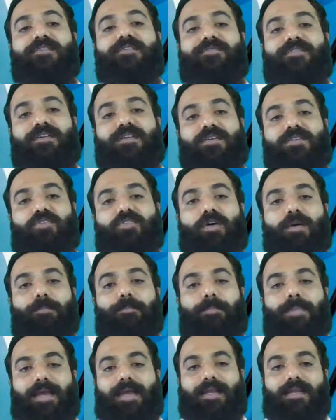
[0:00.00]
interference
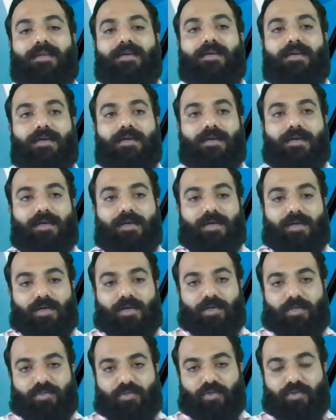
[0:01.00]
of pile.
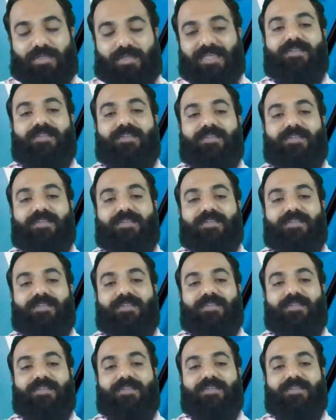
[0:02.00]
So this is
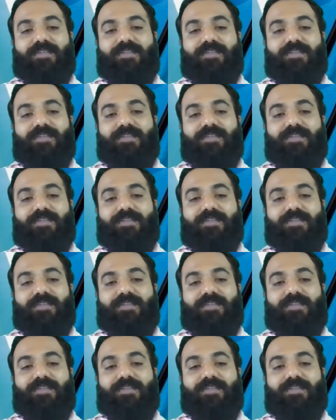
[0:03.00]
positive